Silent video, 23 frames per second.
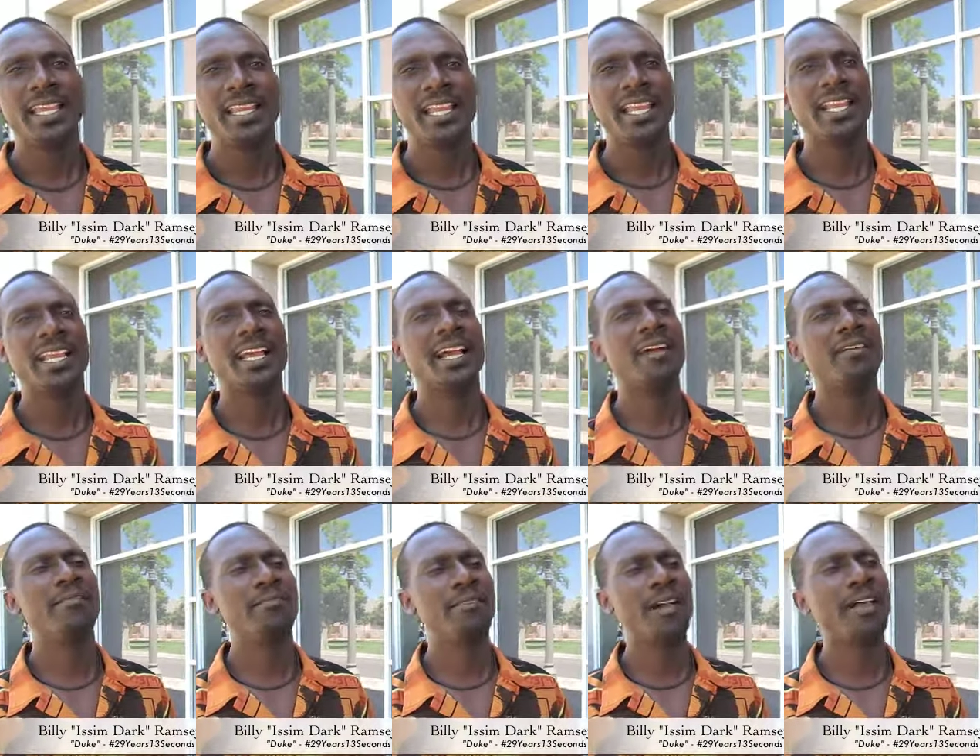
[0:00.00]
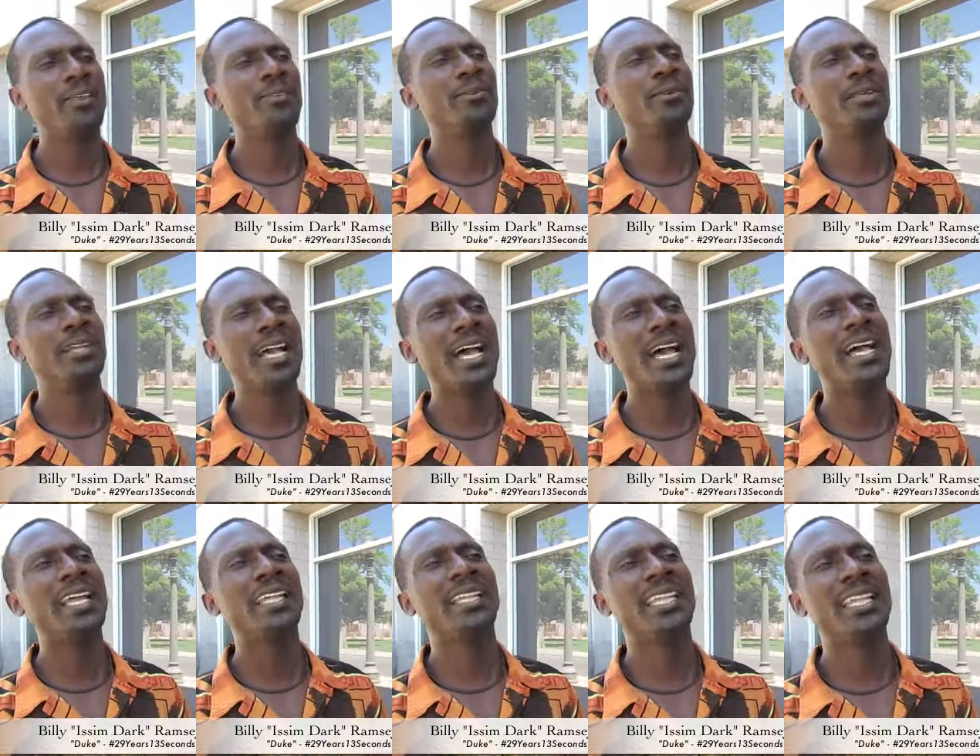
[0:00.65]
Like, I follow
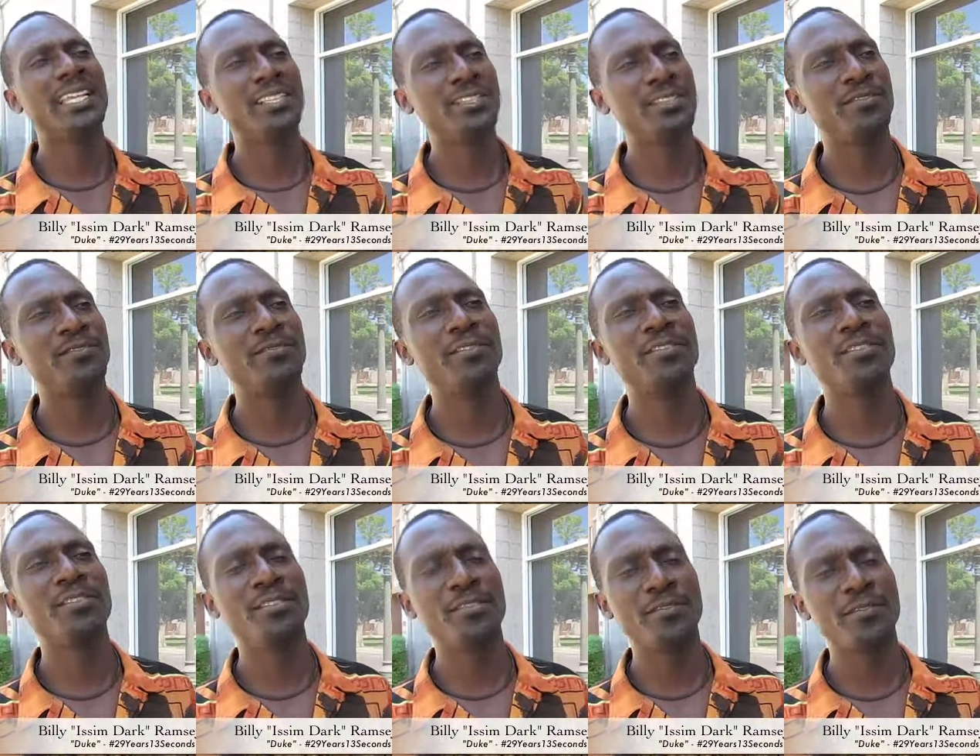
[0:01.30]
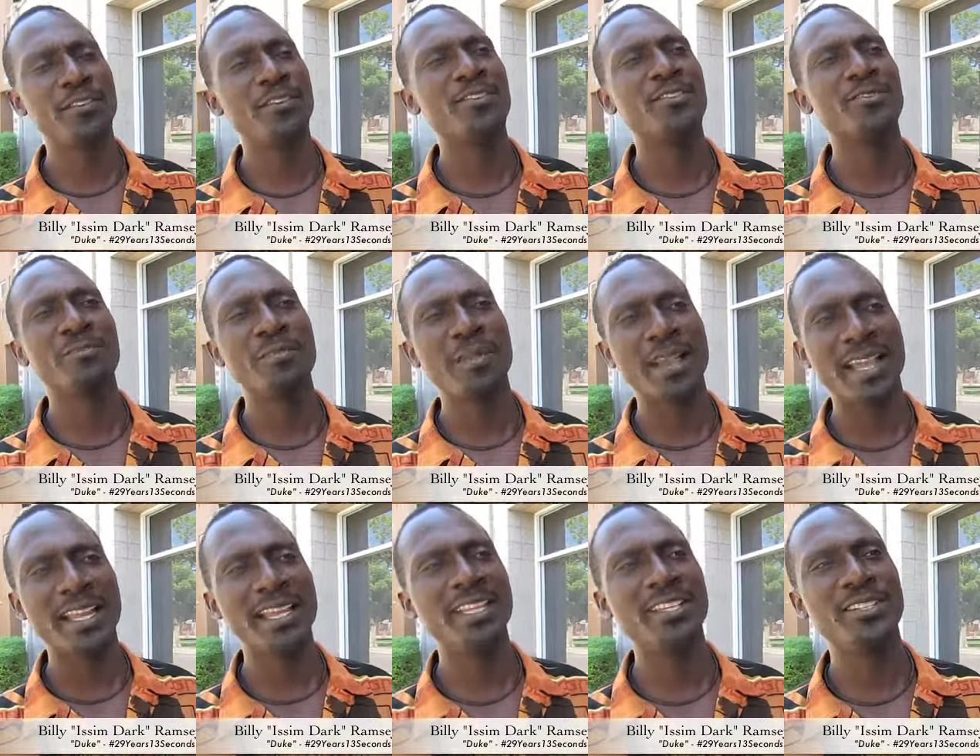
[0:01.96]
God, that's your first
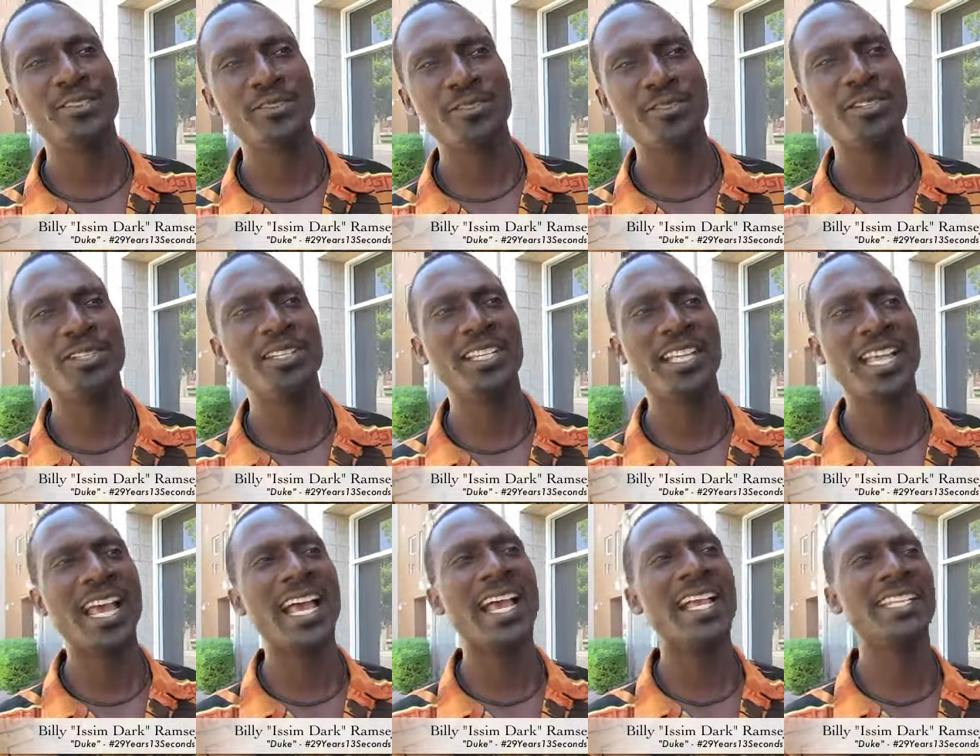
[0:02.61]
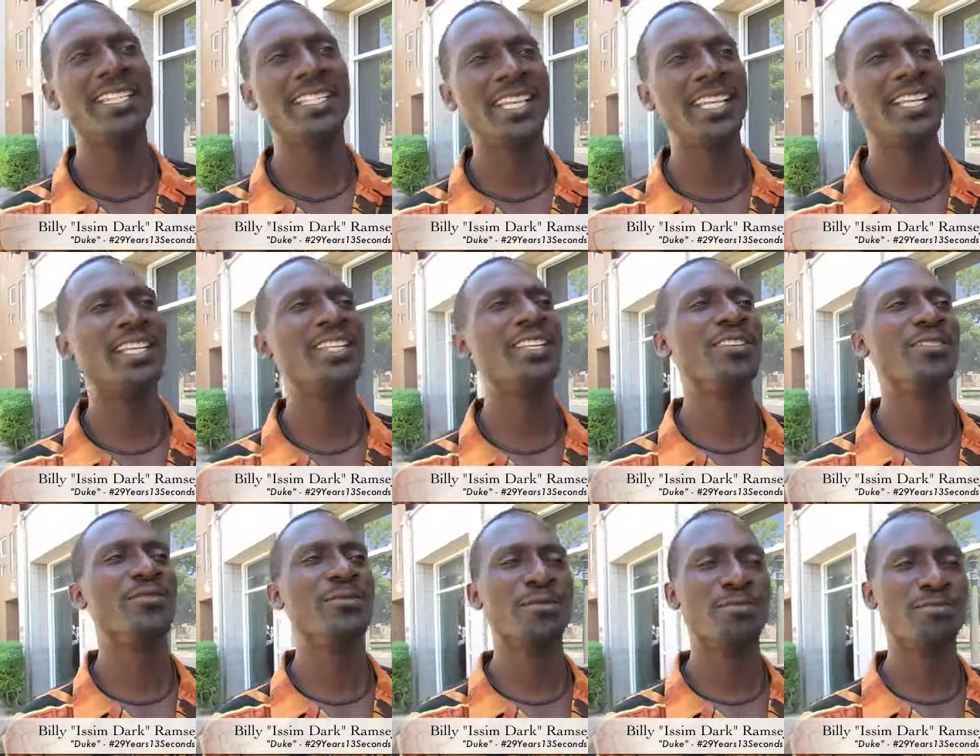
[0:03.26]
mind is usually God
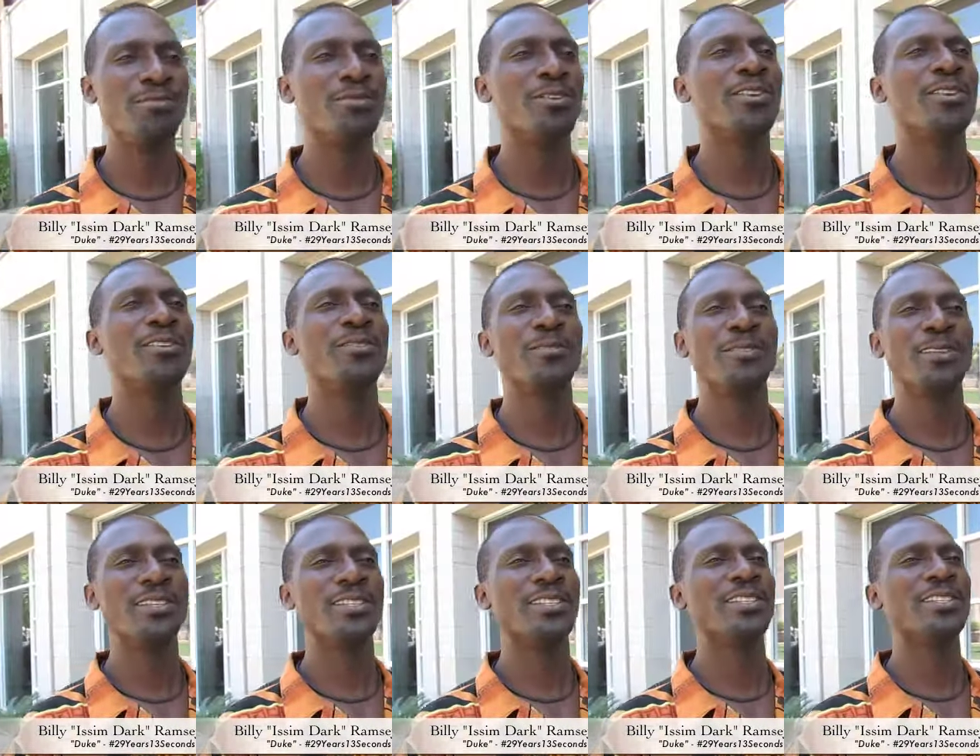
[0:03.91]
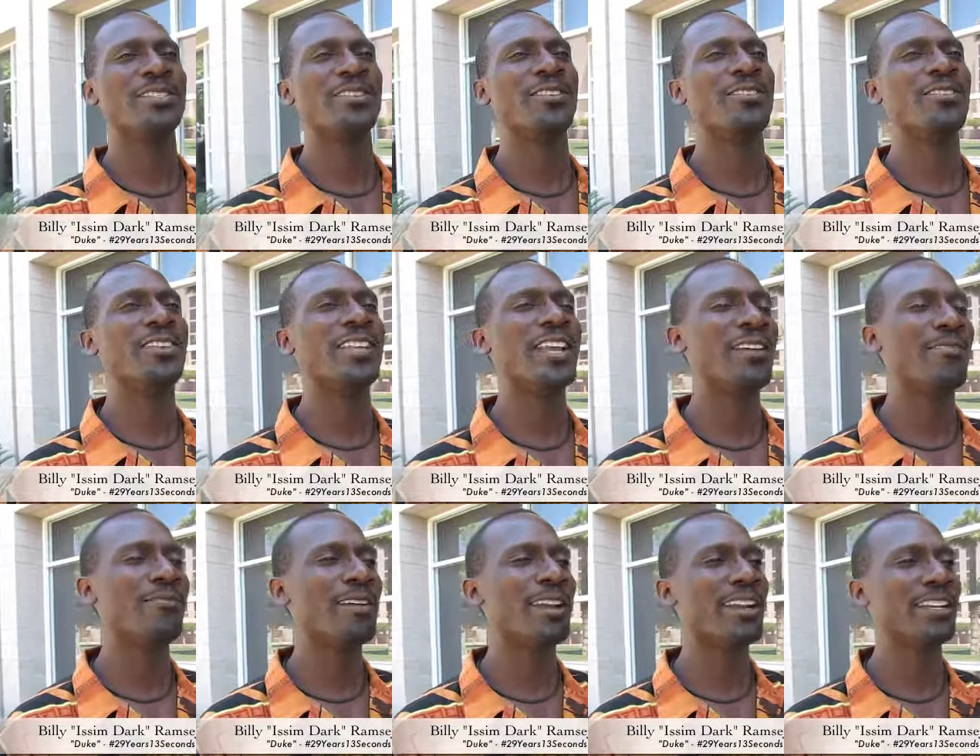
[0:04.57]
telling you and pointing you in a certain
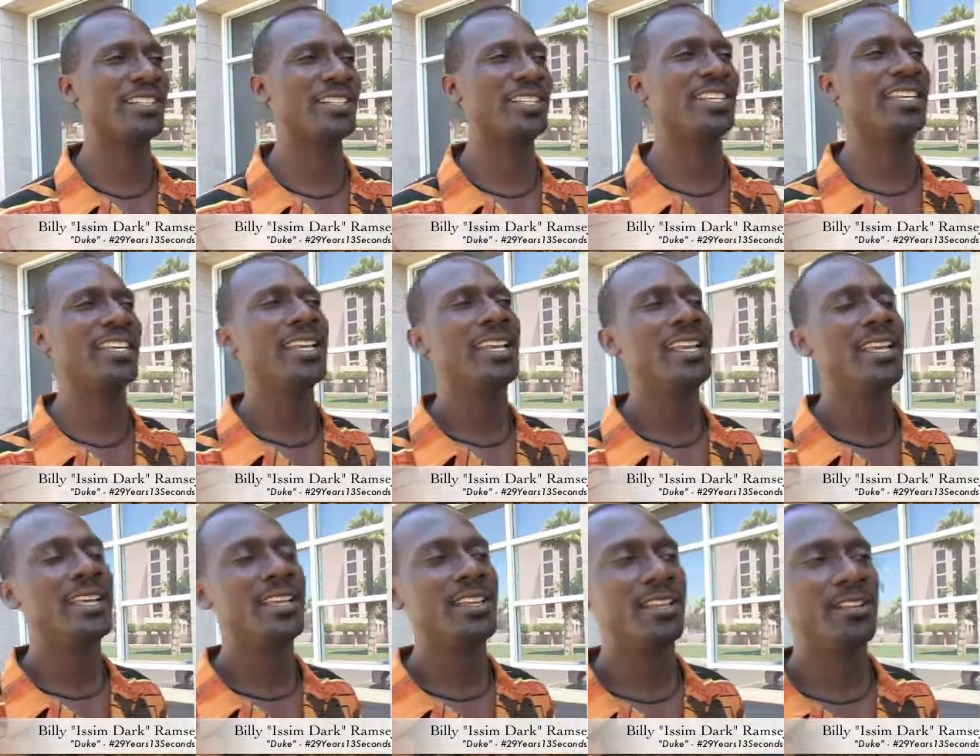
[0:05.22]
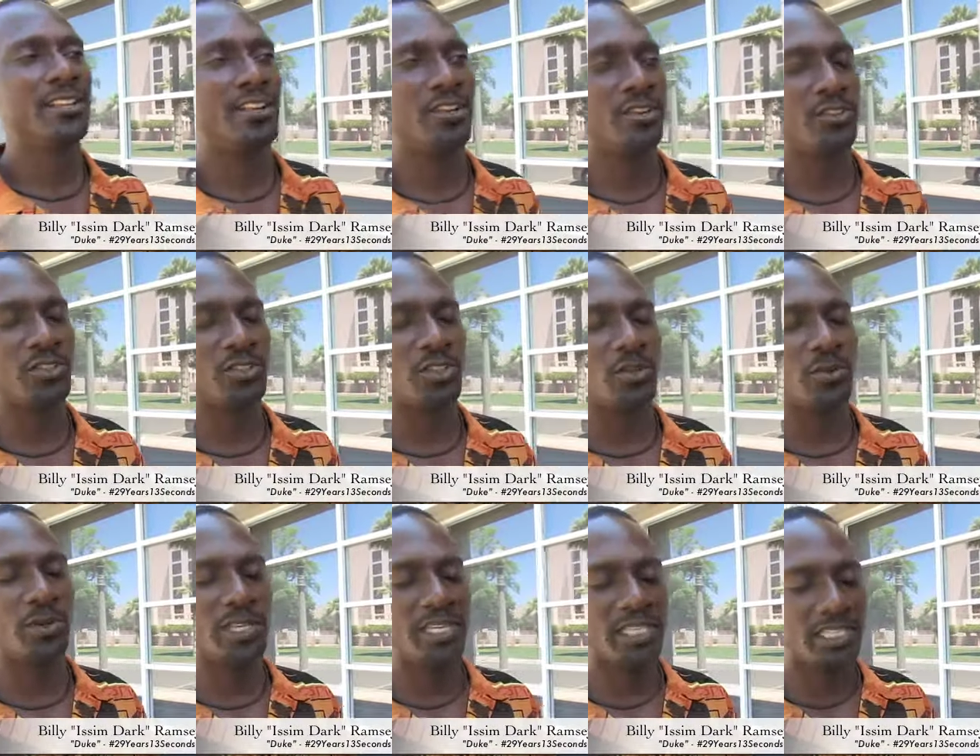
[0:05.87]
direction. You know,
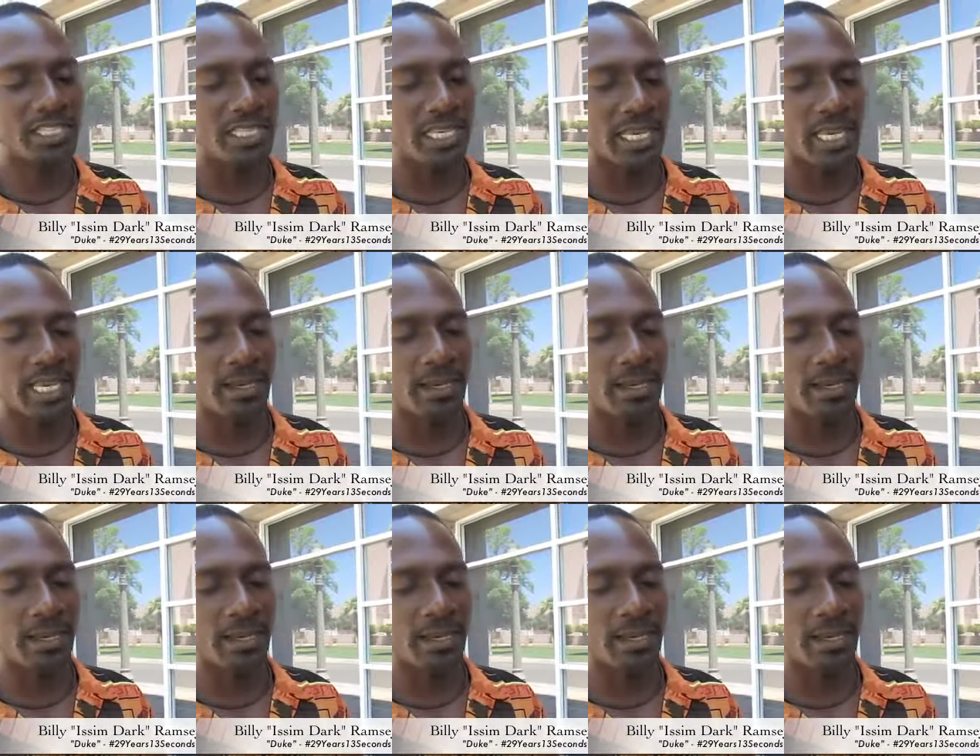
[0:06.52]
so it's,